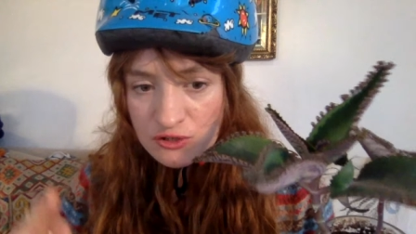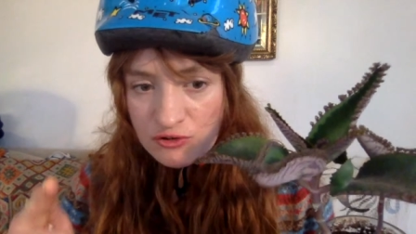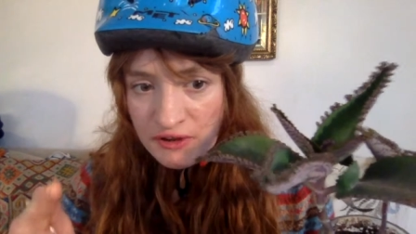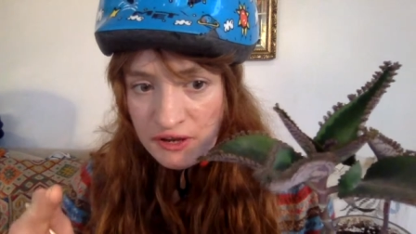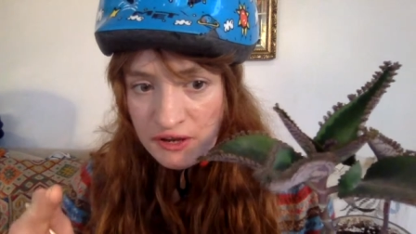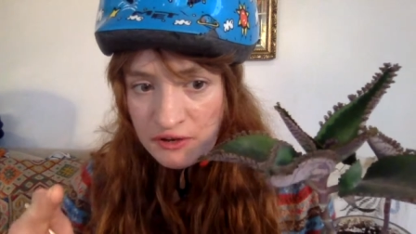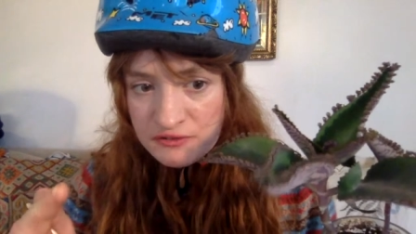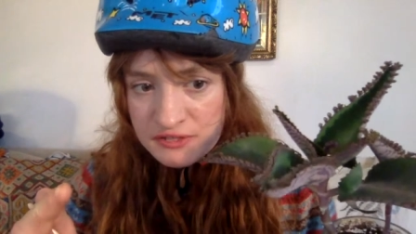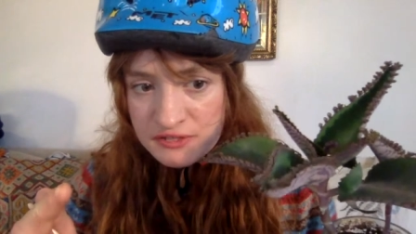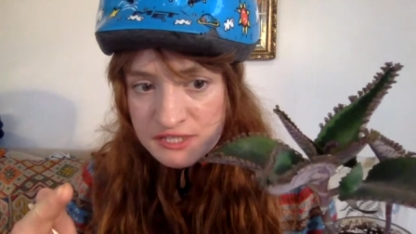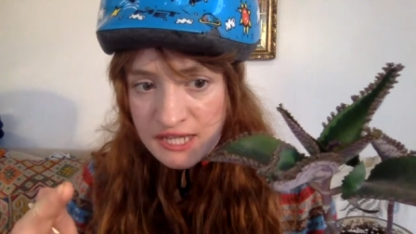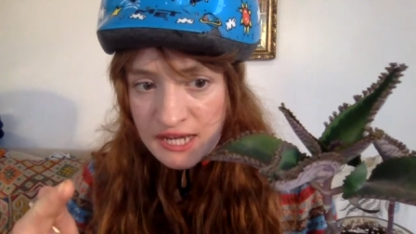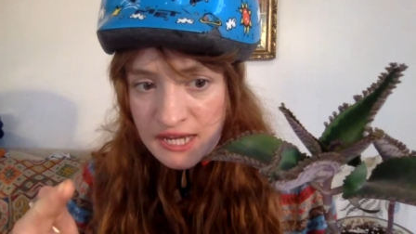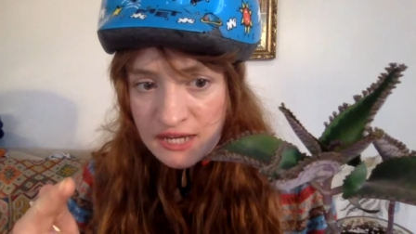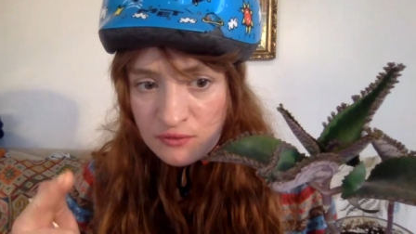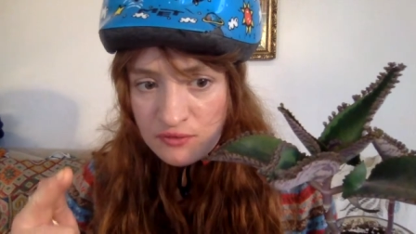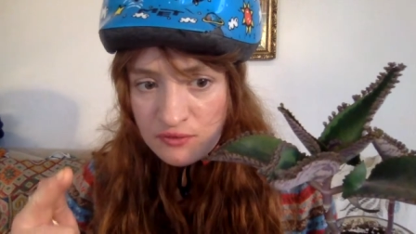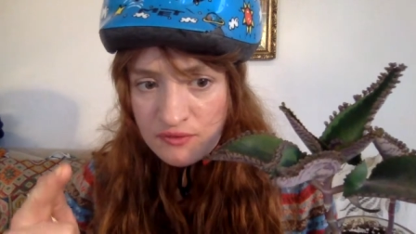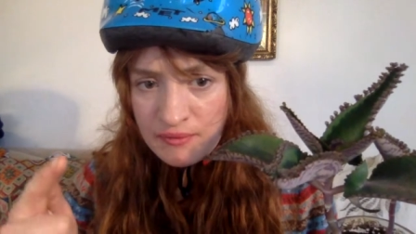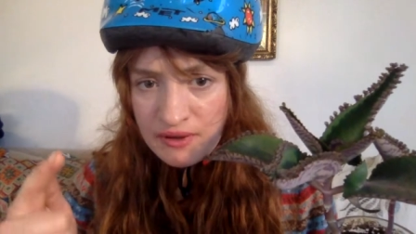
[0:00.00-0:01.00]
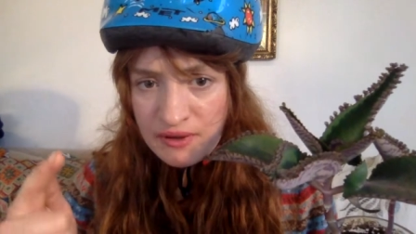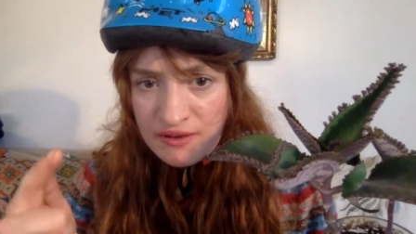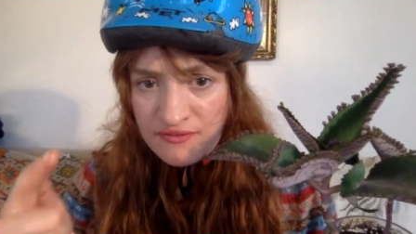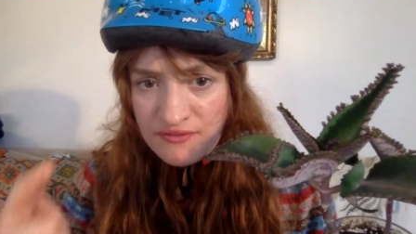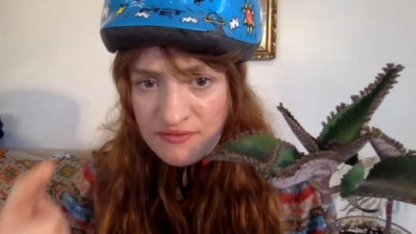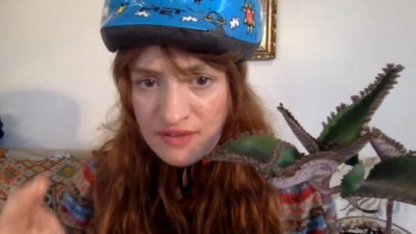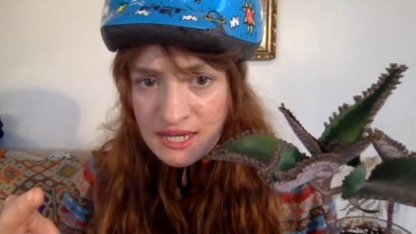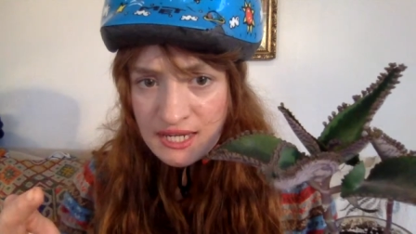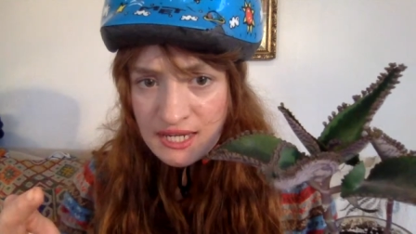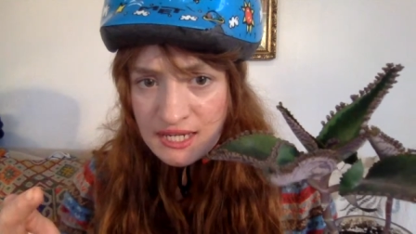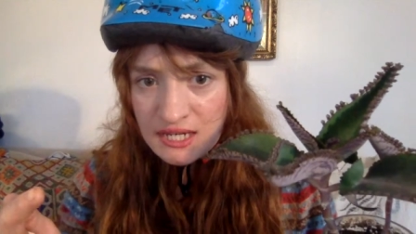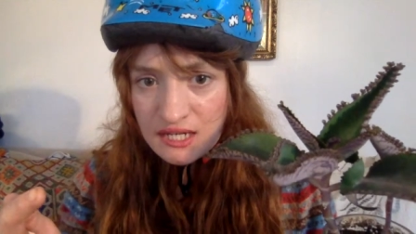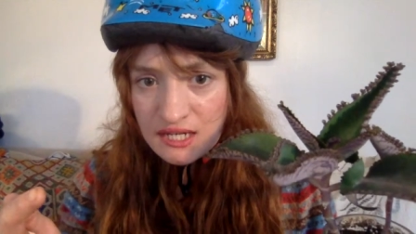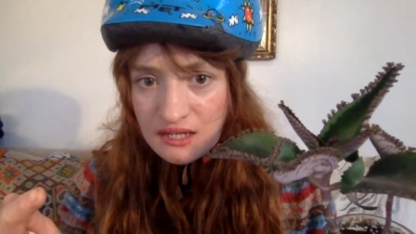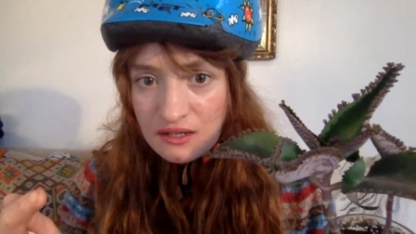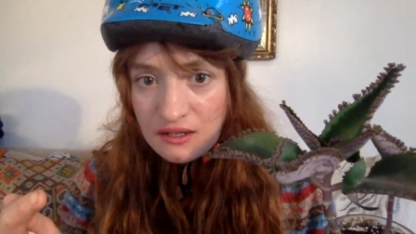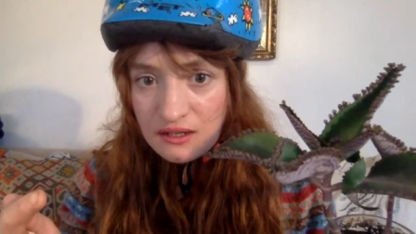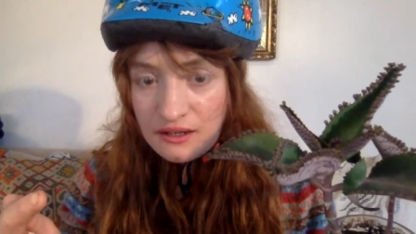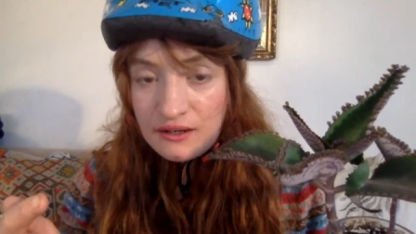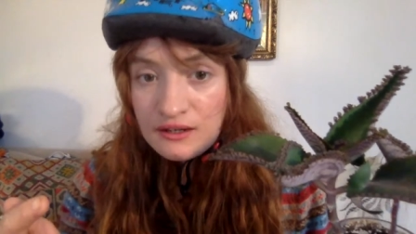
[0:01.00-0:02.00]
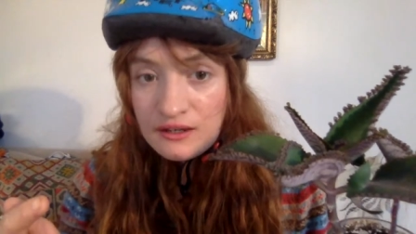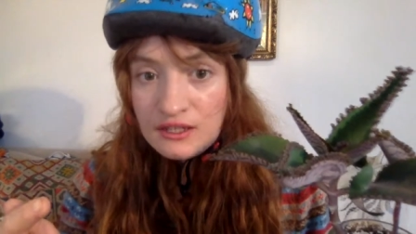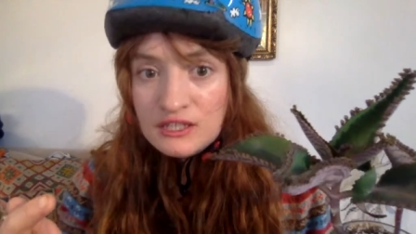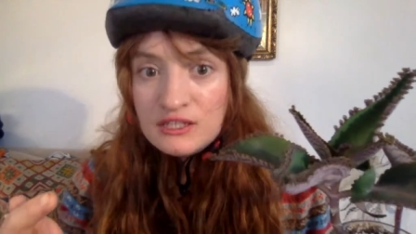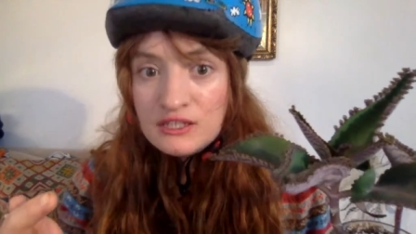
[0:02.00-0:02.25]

grain of sand with my finger,